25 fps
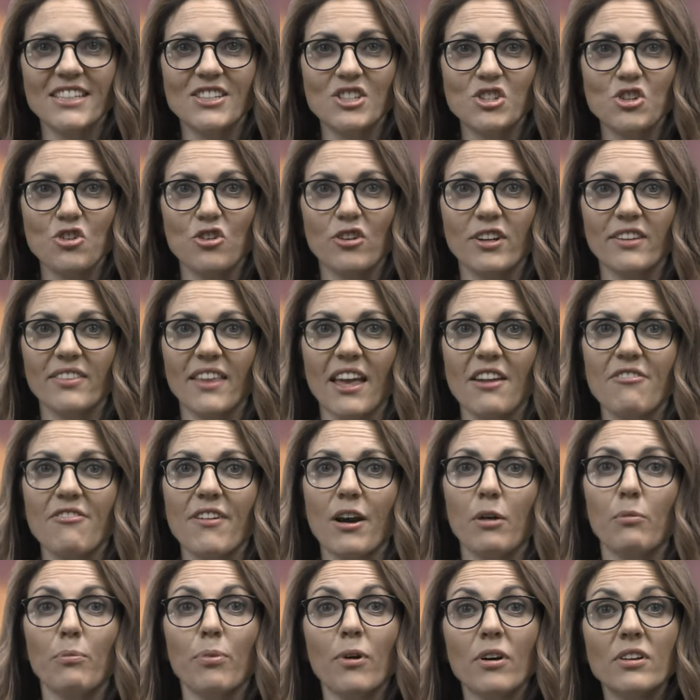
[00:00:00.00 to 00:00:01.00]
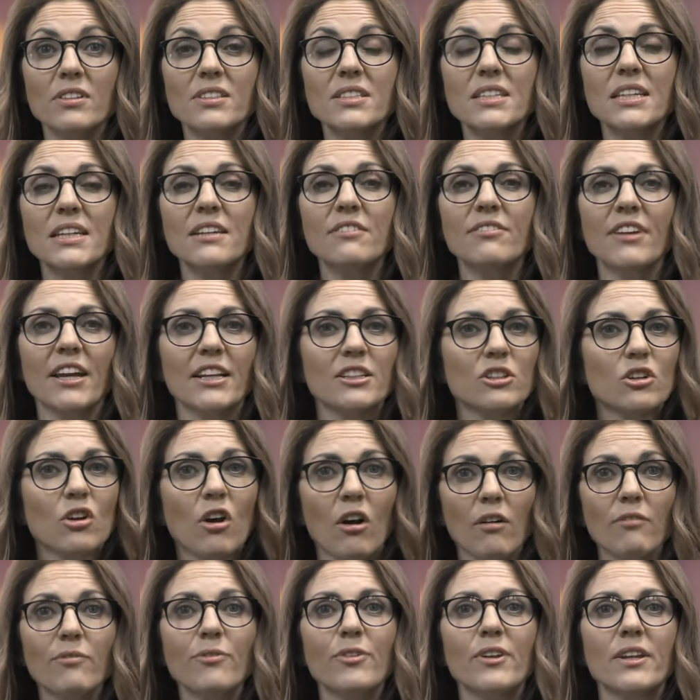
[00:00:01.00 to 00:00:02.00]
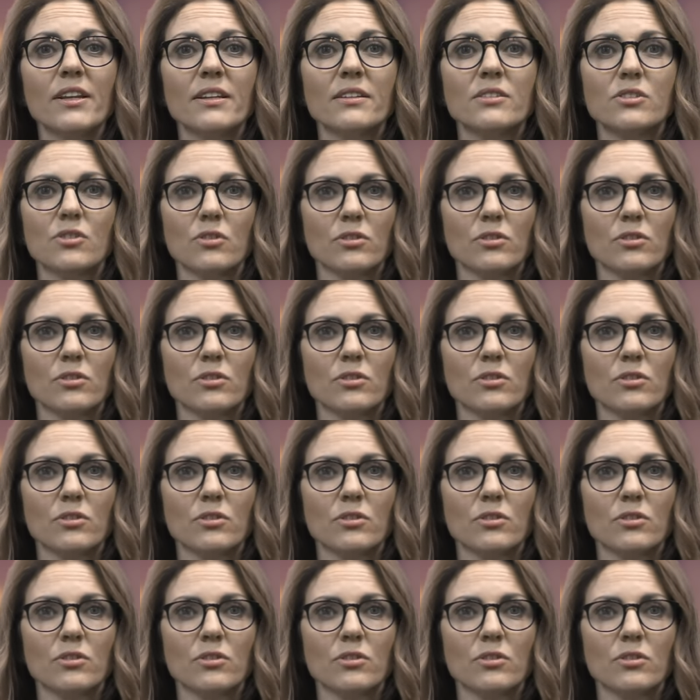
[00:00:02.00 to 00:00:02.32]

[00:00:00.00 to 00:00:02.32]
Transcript: ensuring they felt positive and confident